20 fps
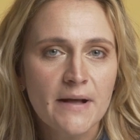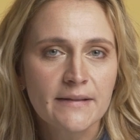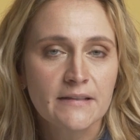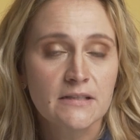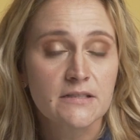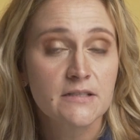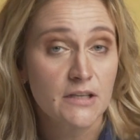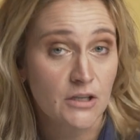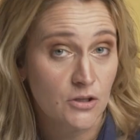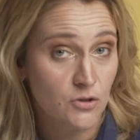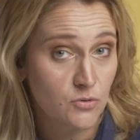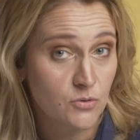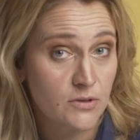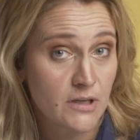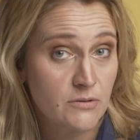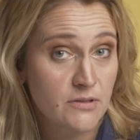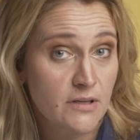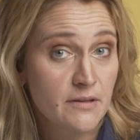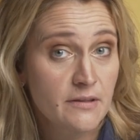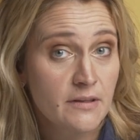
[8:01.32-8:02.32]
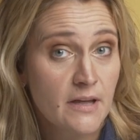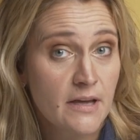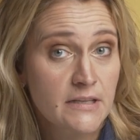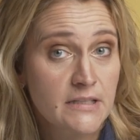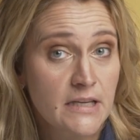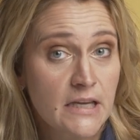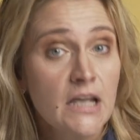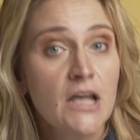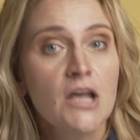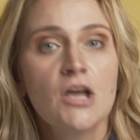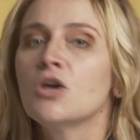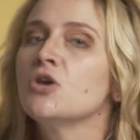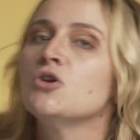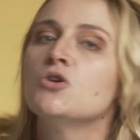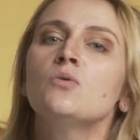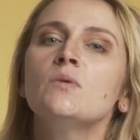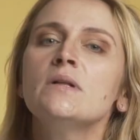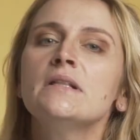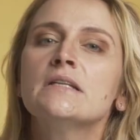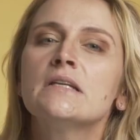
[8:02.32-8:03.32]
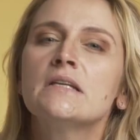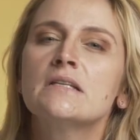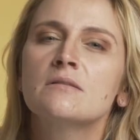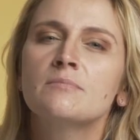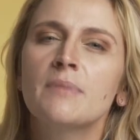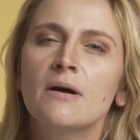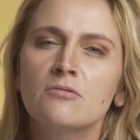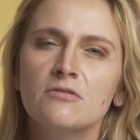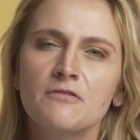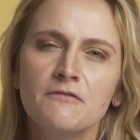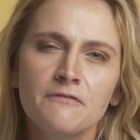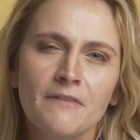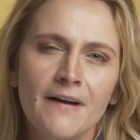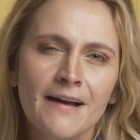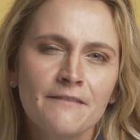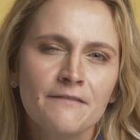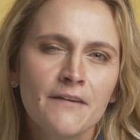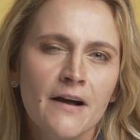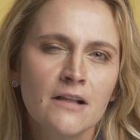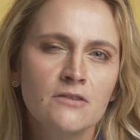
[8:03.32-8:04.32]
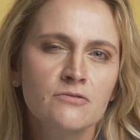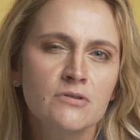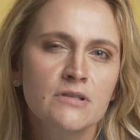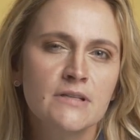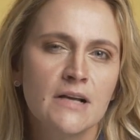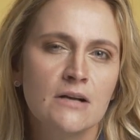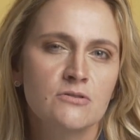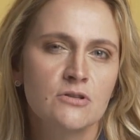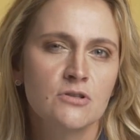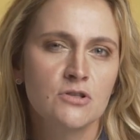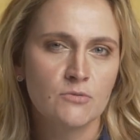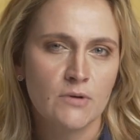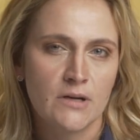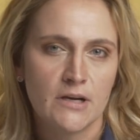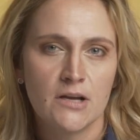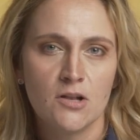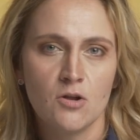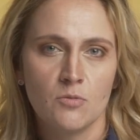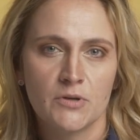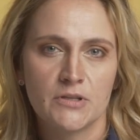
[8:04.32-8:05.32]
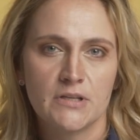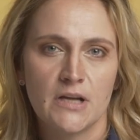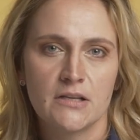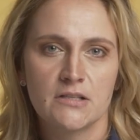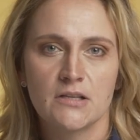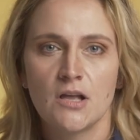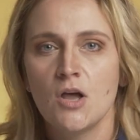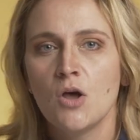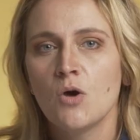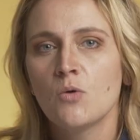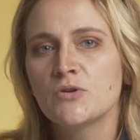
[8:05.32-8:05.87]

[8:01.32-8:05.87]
panels in 2030, you will need about 500,000 square kilometers,